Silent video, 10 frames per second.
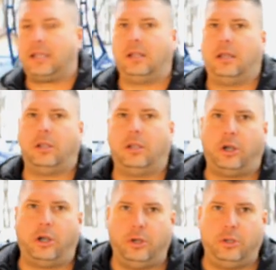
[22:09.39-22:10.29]
going to
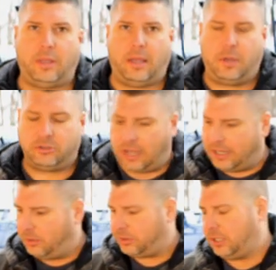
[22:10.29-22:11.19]
hurt you that much. I
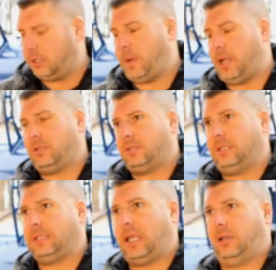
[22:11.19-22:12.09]
don't think your battery is going
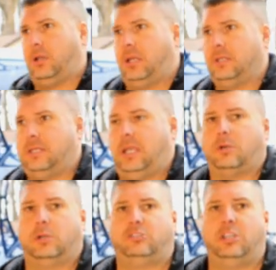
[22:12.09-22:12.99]
to die cooking a steak
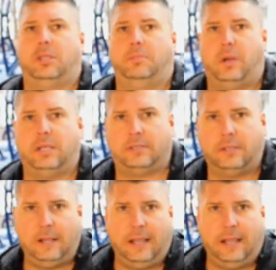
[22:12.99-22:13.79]
or a chicken breast,